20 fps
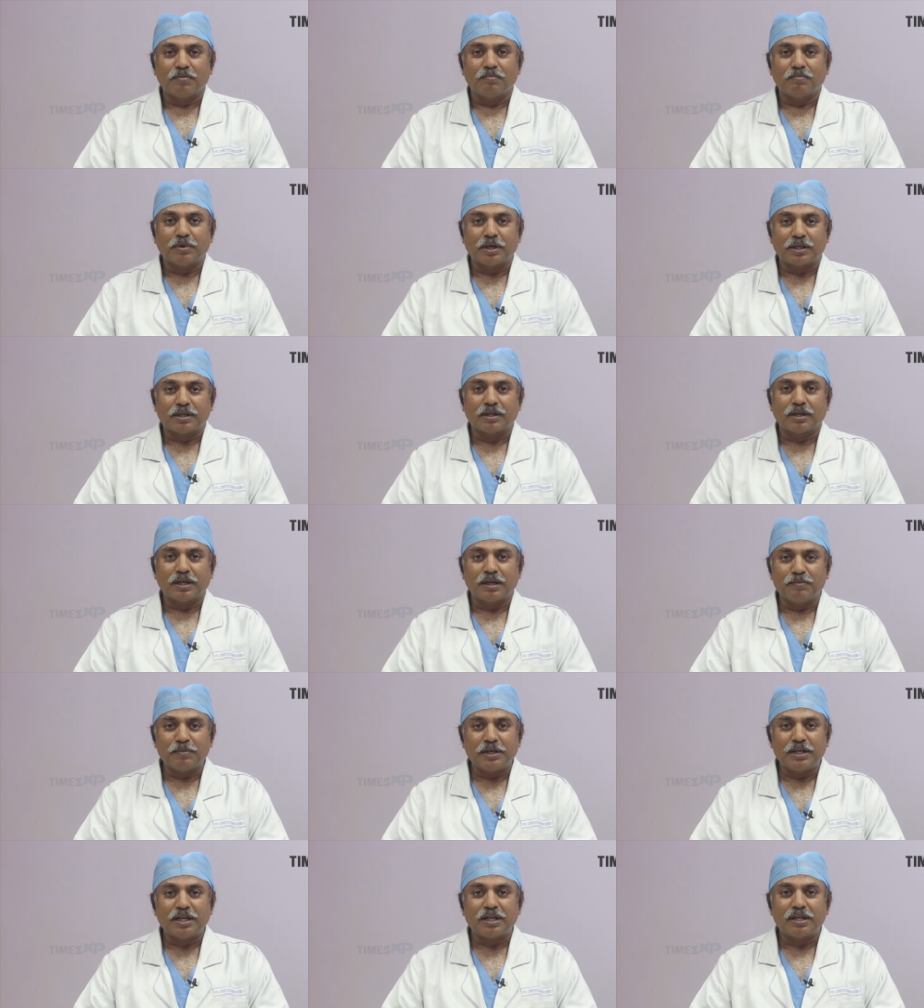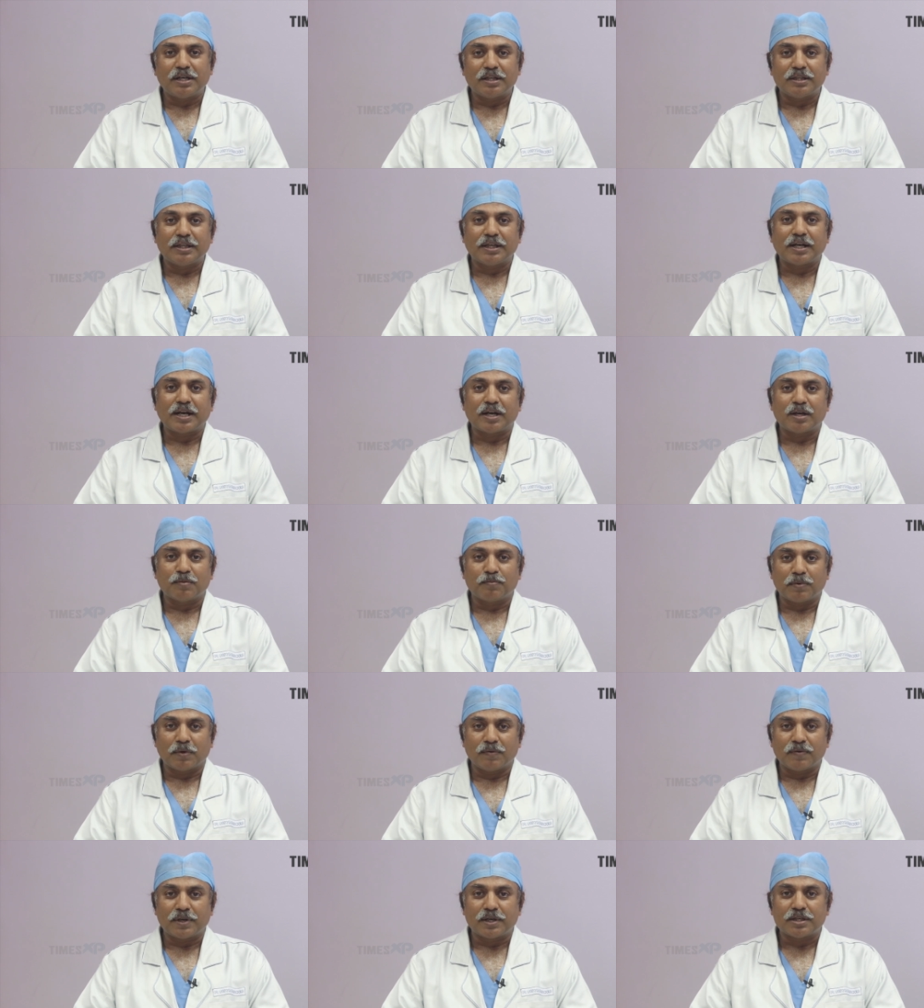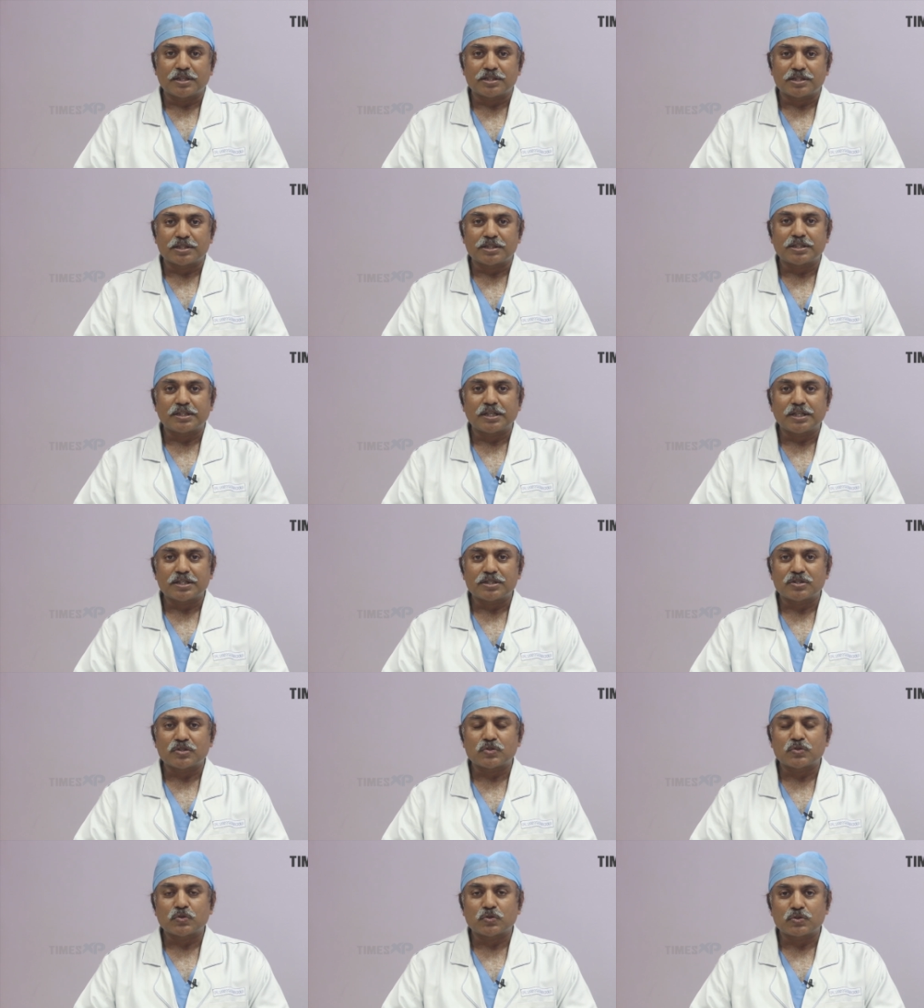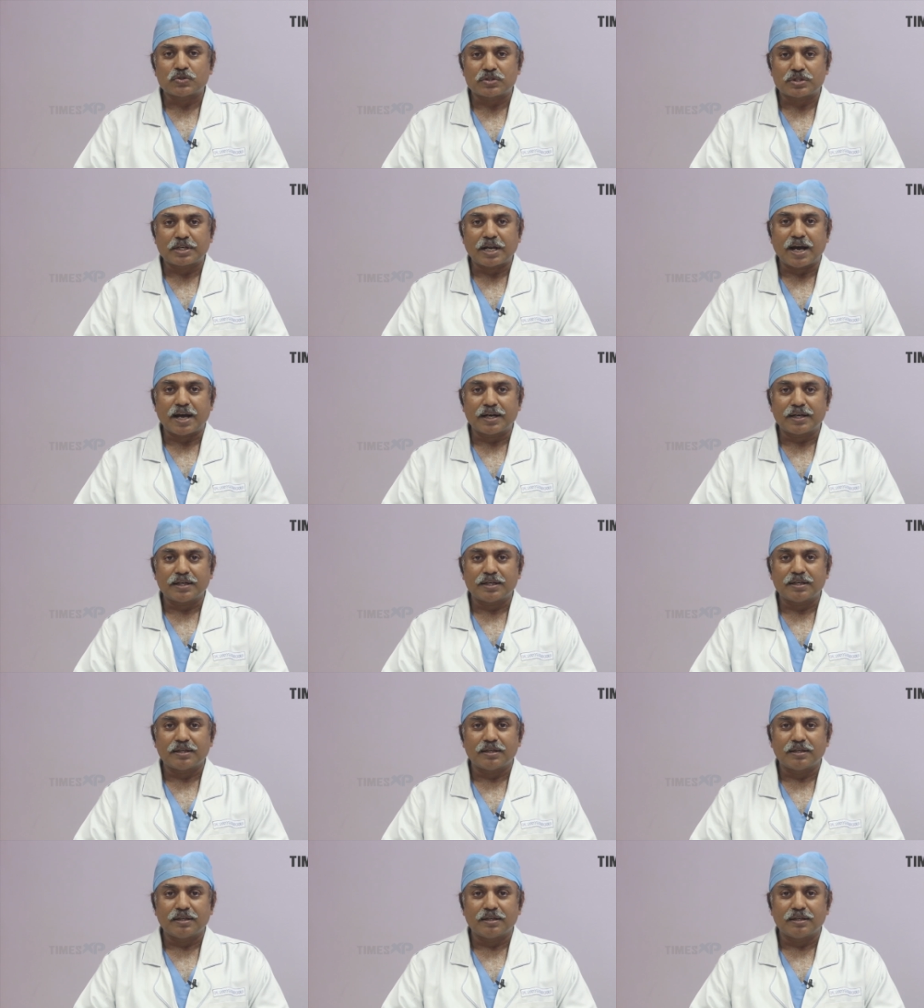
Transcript: but uh, immediately the cardiopulmonary resuscitation should start